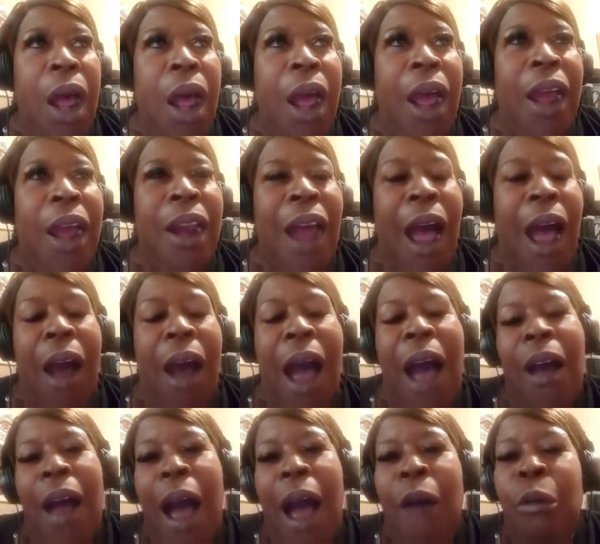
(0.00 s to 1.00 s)
And
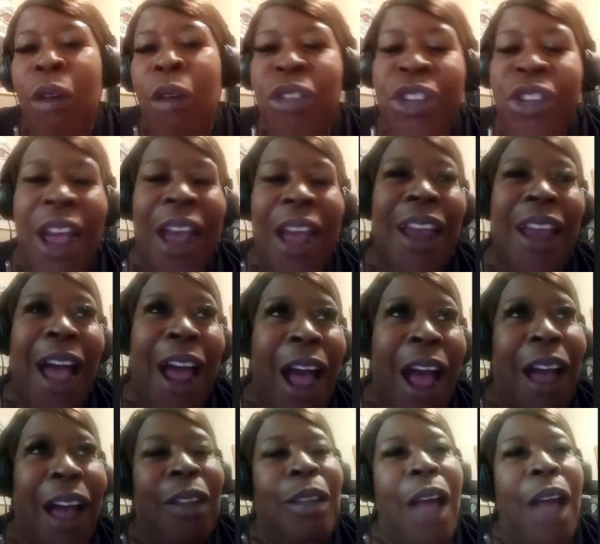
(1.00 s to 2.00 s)
I won't say
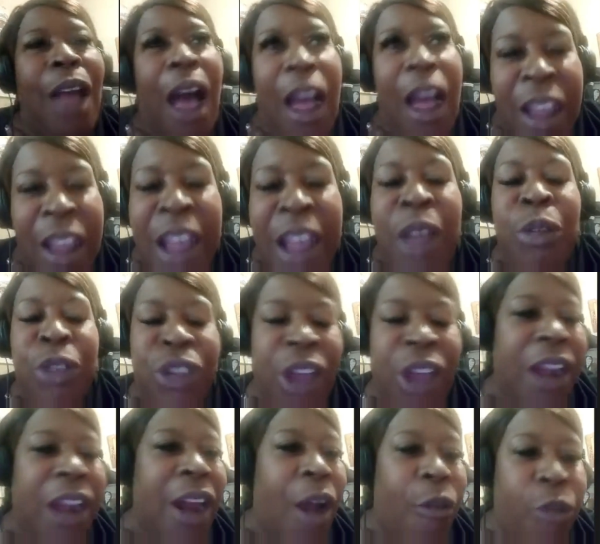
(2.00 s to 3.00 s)
that I keep
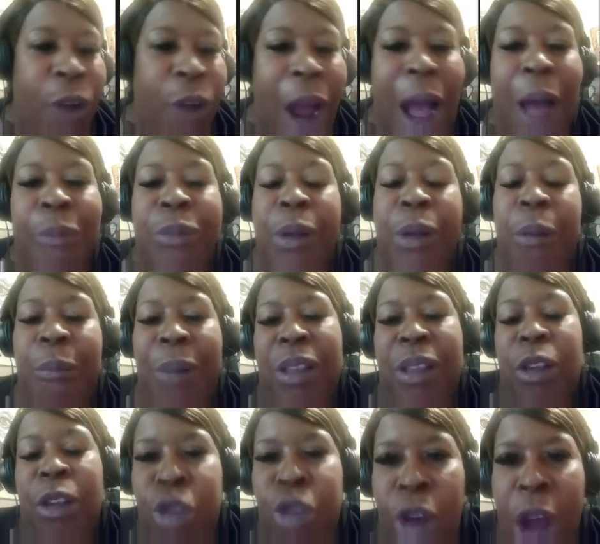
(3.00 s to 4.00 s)
saying I robbed him, but
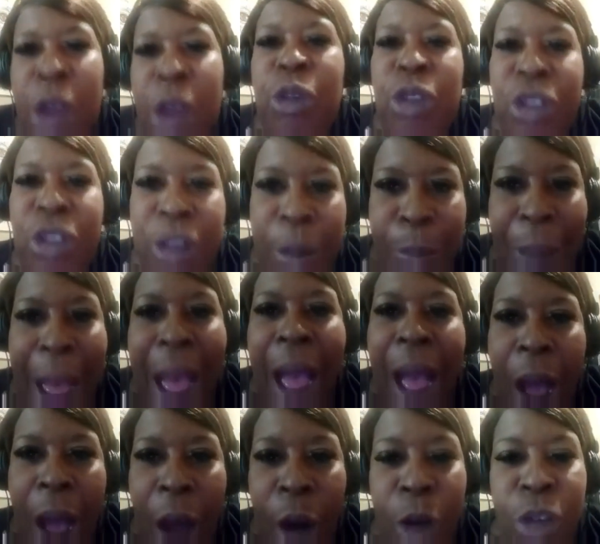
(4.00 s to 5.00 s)
the drugs was in my
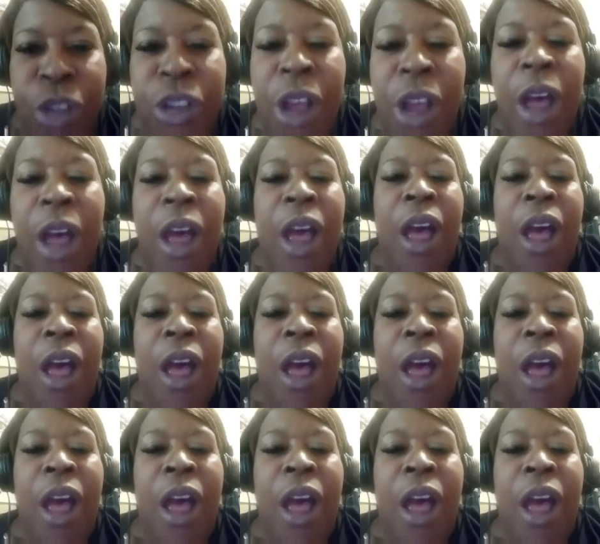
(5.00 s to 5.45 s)
house.